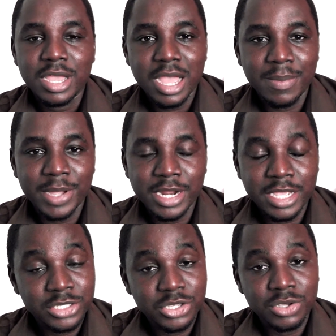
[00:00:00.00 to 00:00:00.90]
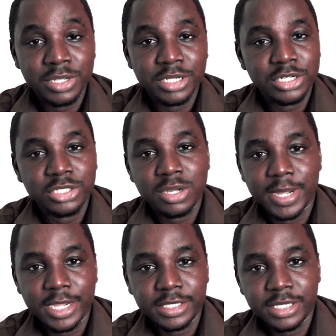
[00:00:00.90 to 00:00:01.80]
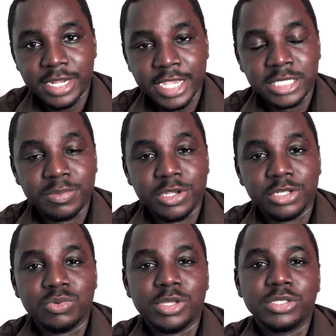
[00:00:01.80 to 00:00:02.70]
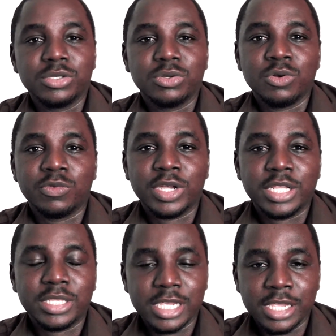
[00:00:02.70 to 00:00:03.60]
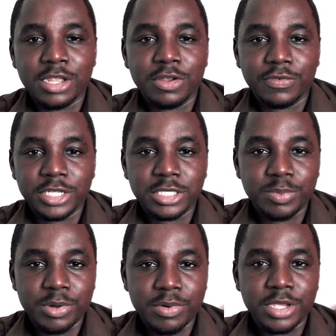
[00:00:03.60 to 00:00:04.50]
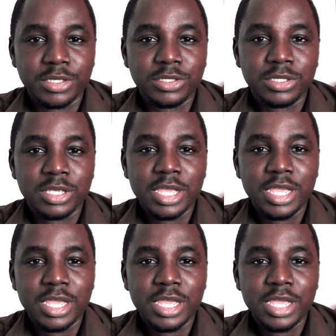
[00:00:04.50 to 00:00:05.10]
I'm an SEO and digital marketing expert with over a decade of experience,